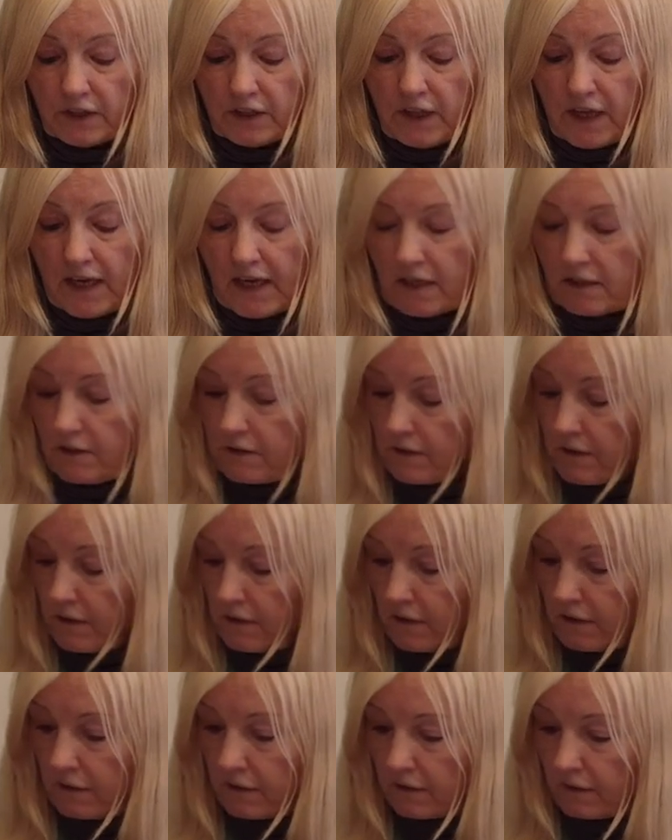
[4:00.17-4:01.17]
in at,
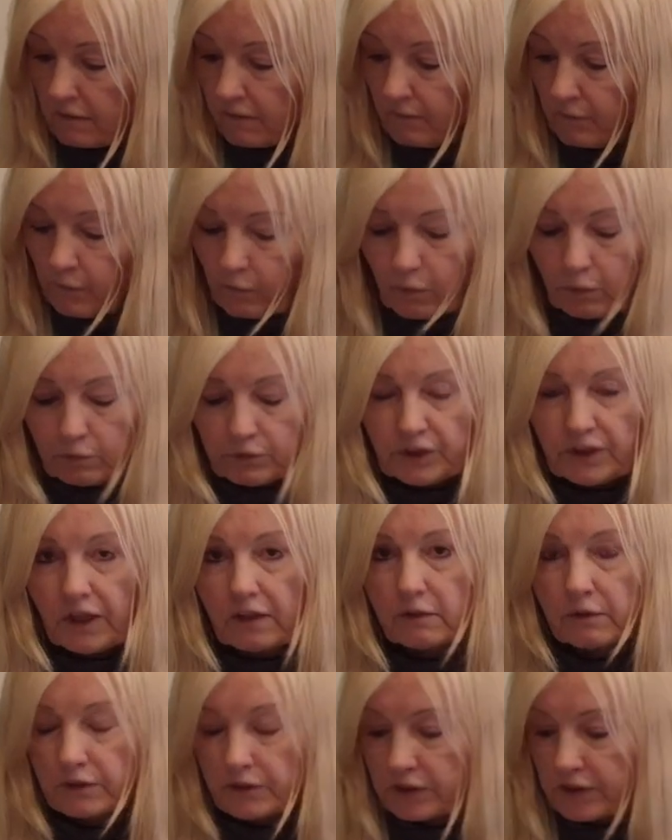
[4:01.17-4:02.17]
what was the
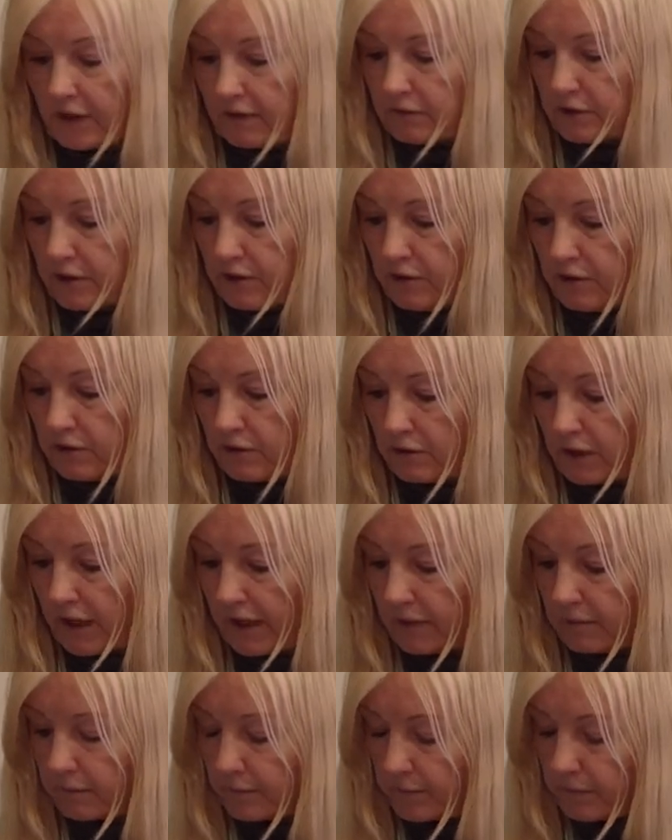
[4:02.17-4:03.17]
other one? 72,
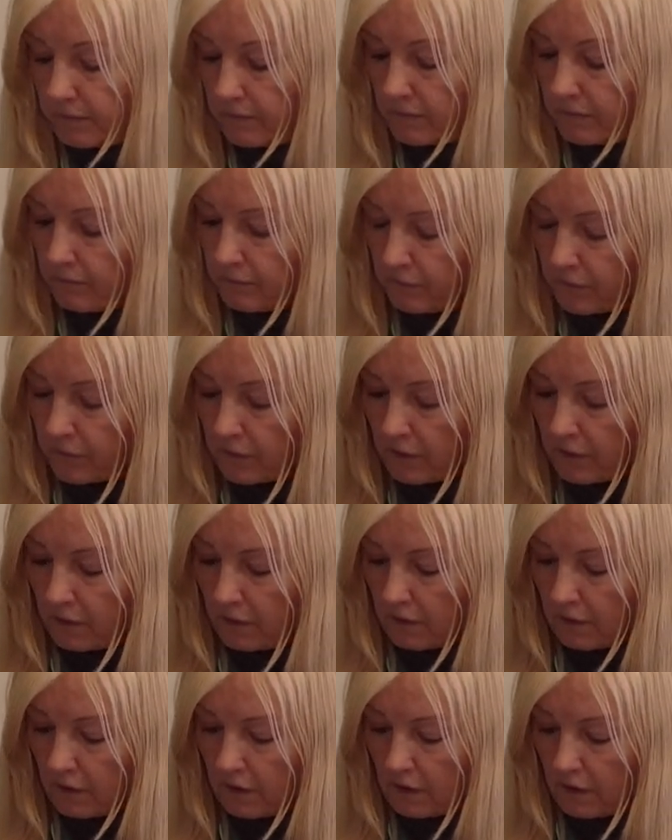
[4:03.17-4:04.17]
right?
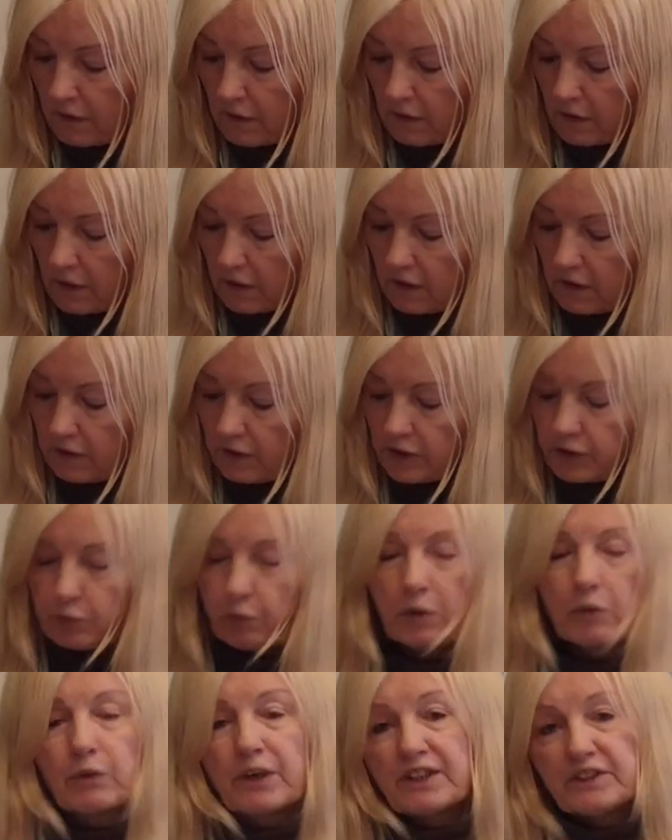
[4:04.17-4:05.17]
And this
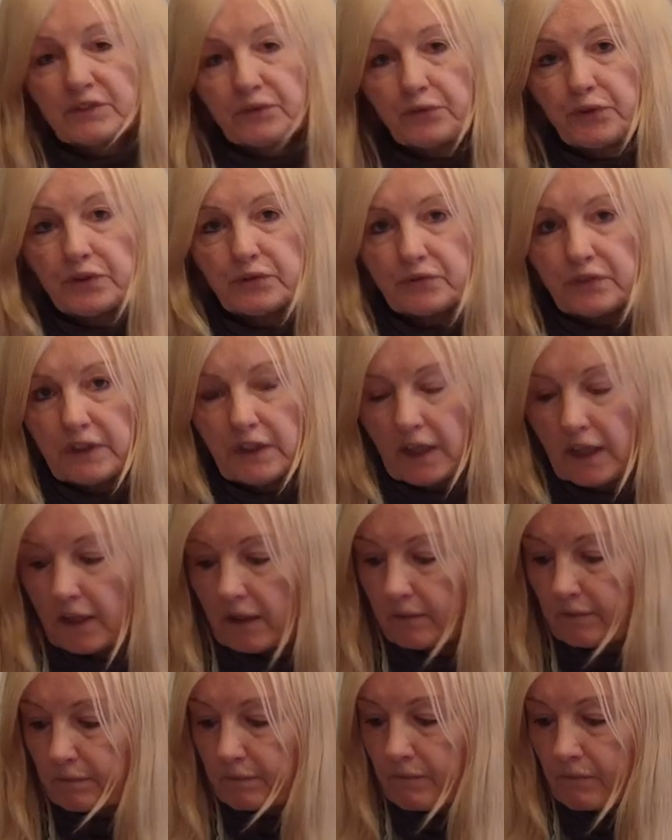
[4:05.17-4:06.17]
one weighs
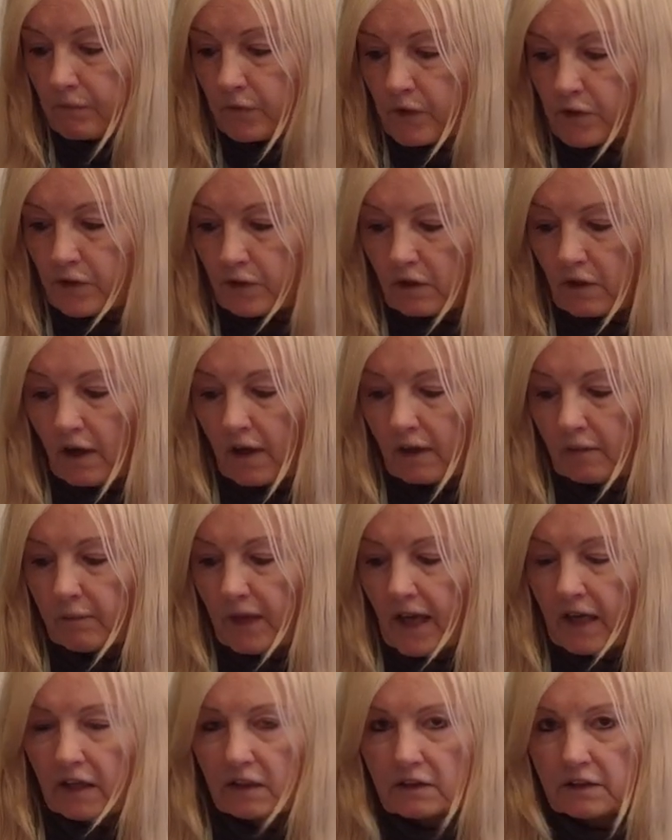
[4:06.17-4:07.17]
58. So
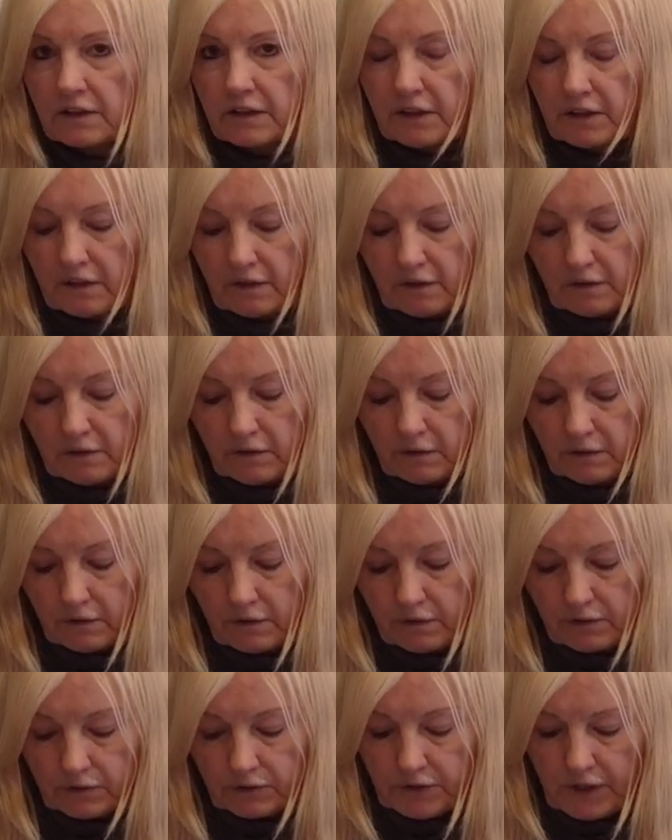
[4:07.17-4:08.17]
automatically
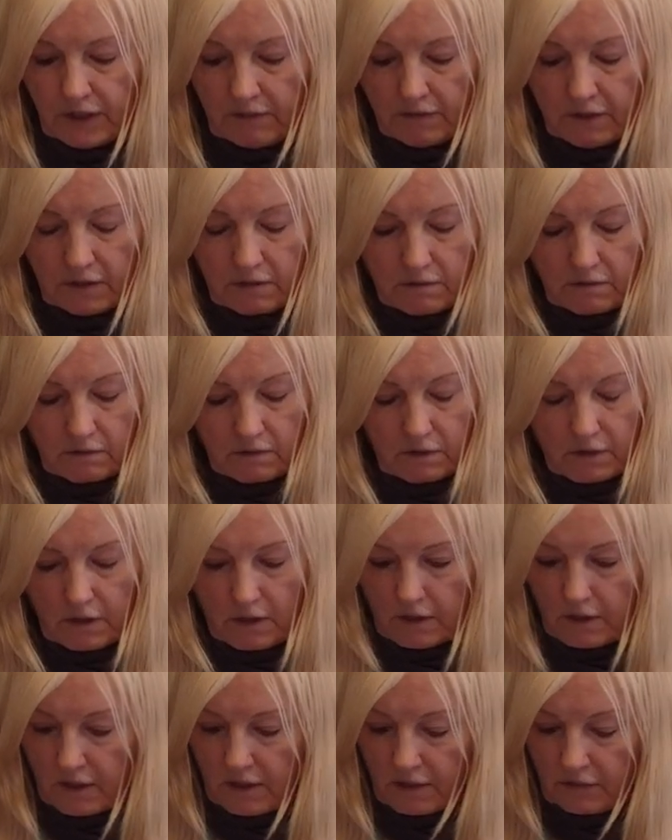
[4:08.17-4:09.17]
you're saving
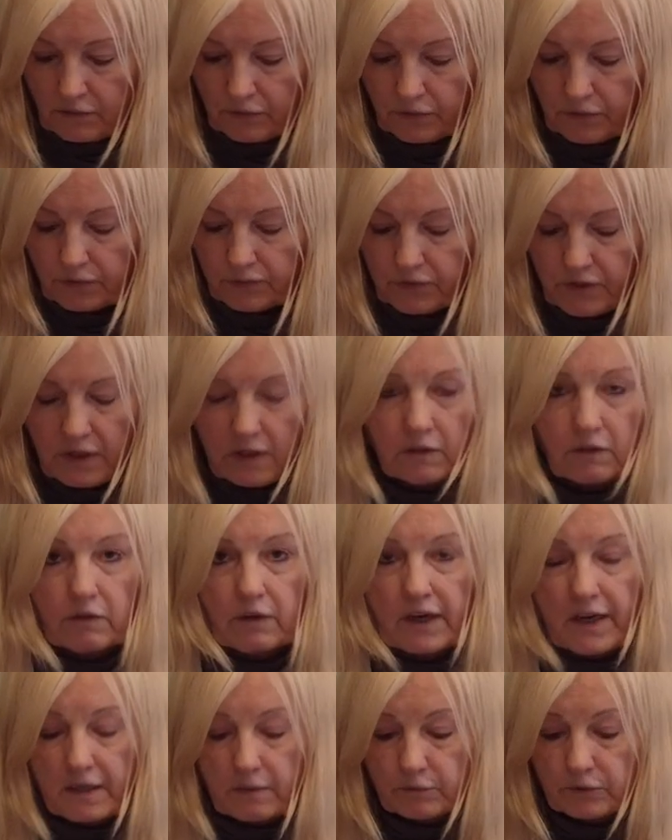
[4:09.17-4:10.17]
15
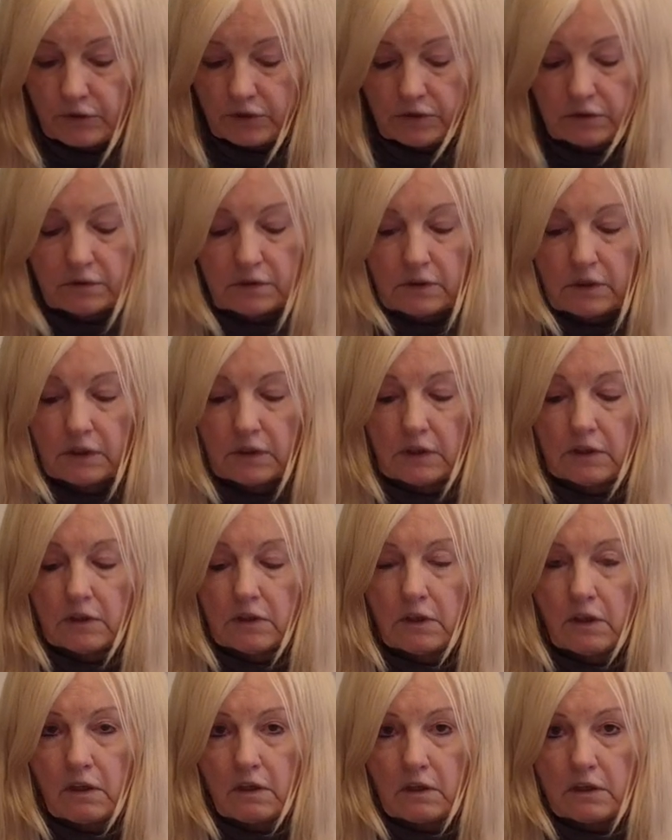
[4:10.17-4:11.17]
grams
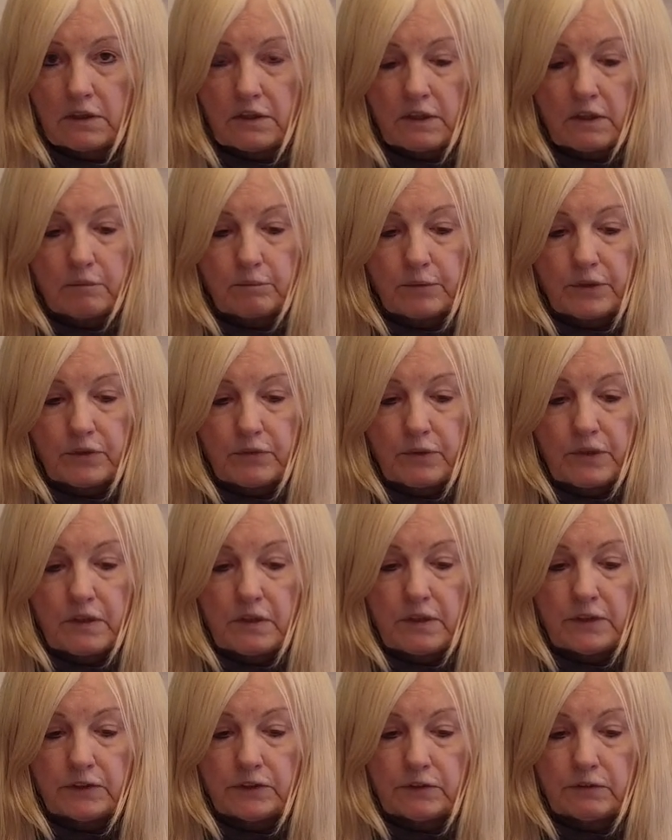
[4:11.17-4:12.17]
on
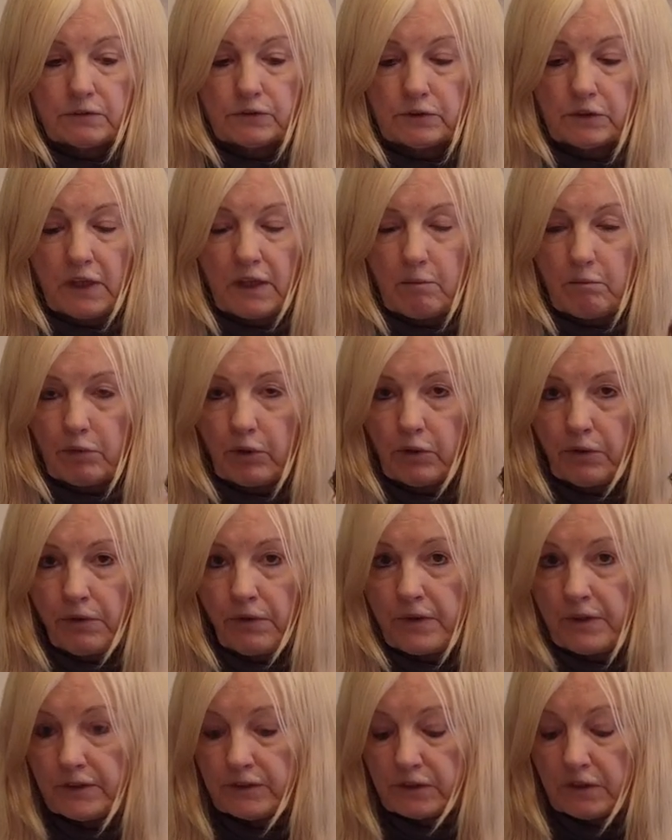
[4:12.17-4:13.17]
between these two. And both
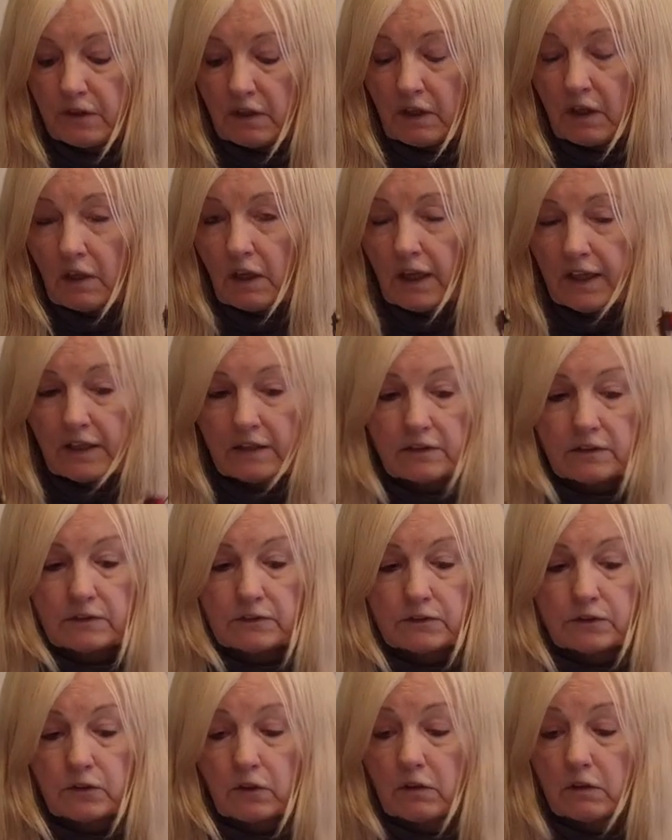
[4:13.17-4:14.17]
of these, like
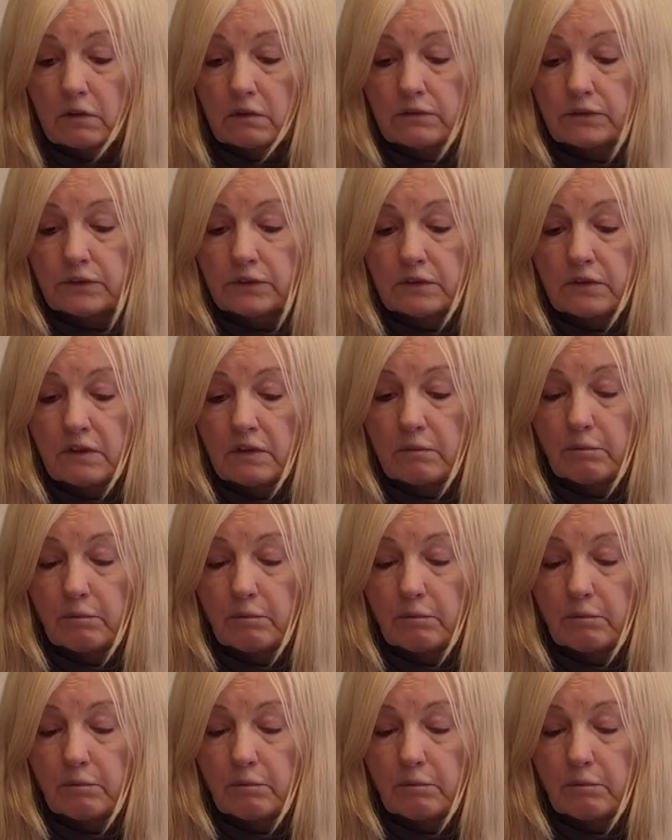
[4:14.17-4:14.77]
stoves,